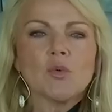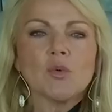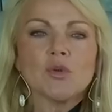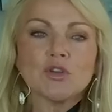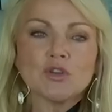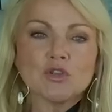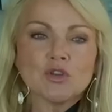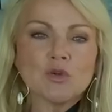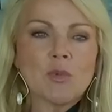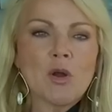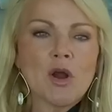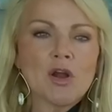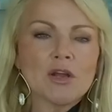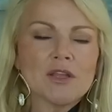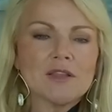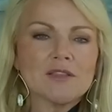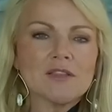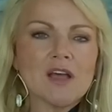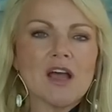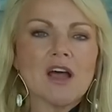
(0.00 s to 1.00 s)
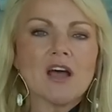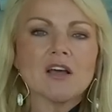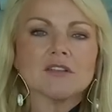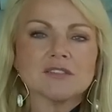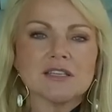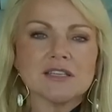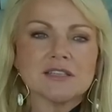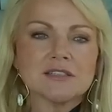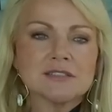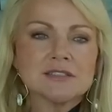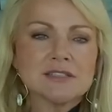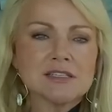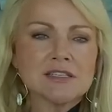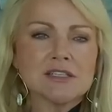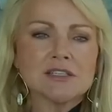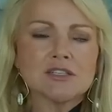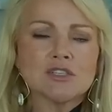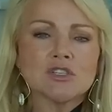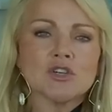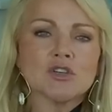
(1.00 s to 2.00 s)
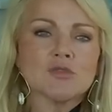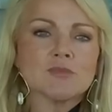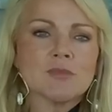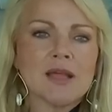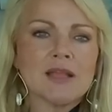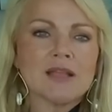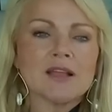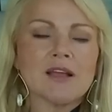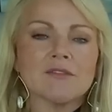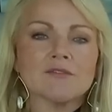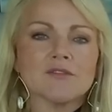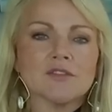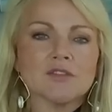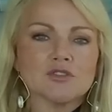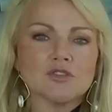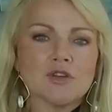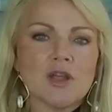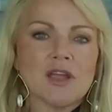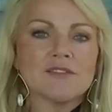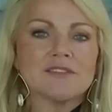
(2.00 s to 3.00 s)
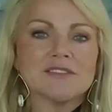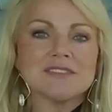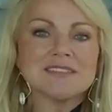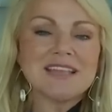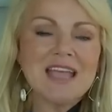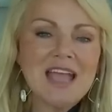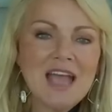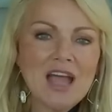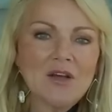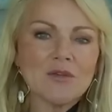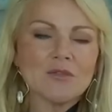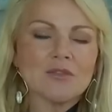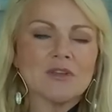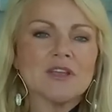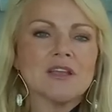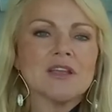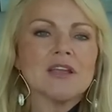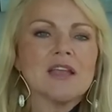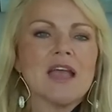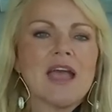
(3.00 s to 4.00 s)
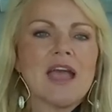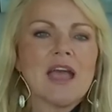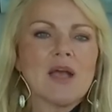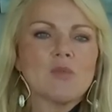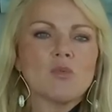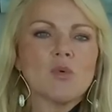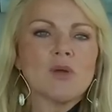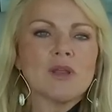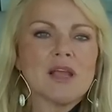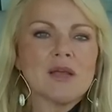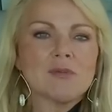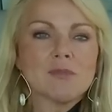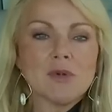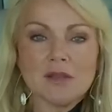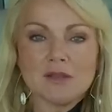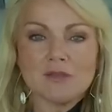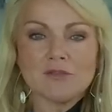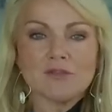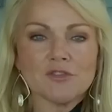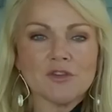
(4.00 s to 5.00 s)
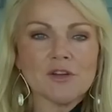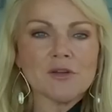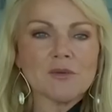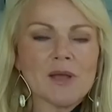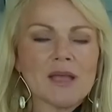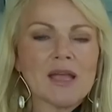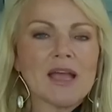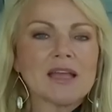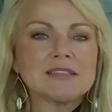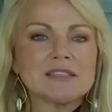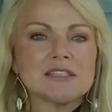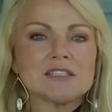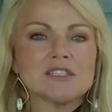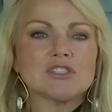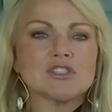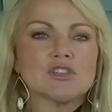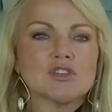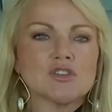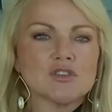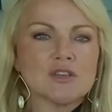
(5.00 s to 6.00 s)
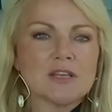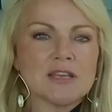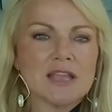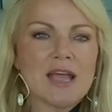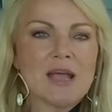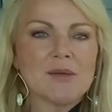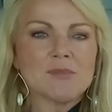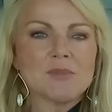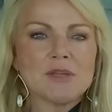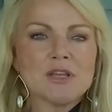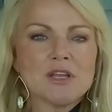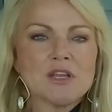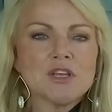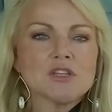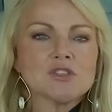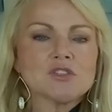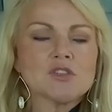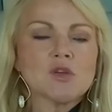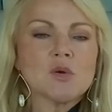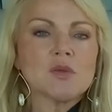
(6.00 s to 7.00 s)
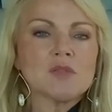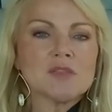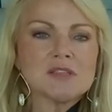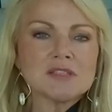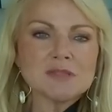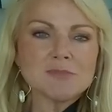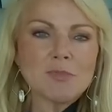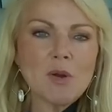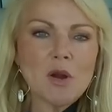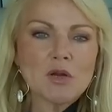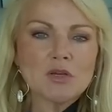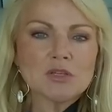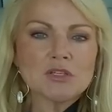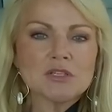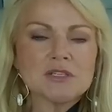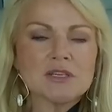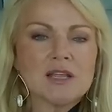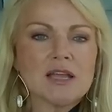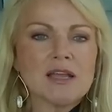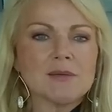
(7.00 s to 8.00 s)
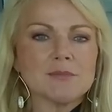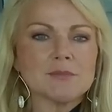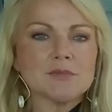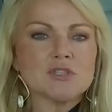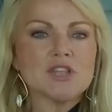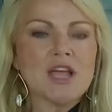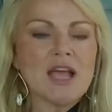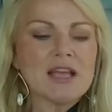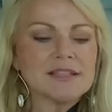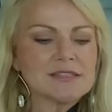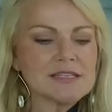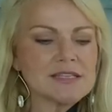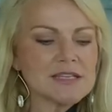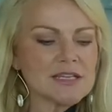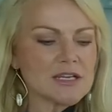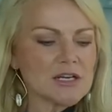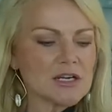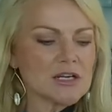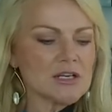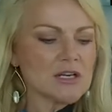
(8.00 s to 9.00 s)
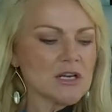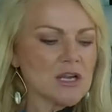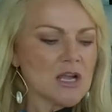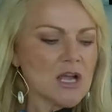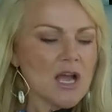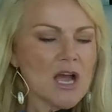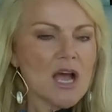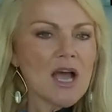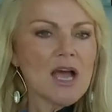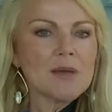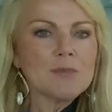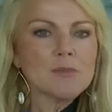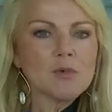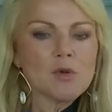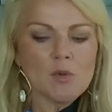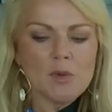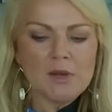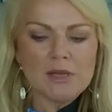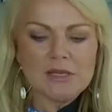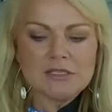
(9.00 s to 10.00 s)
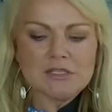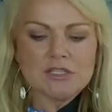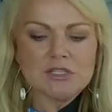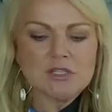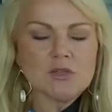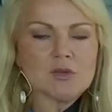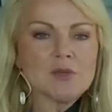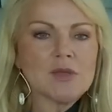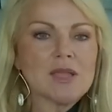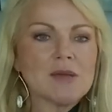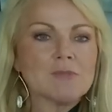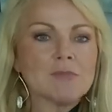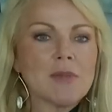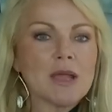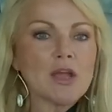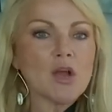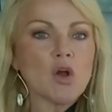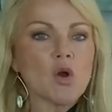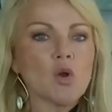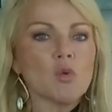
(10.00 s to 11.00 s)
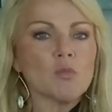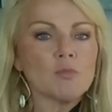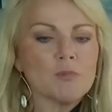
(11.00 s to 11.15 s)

When you're in a parking lot, I'll tend to turn my comfort drive down, and when I'm on the freeway, I tend to turn it up. So on the Spartan um, chassis here, I'm going to hit my home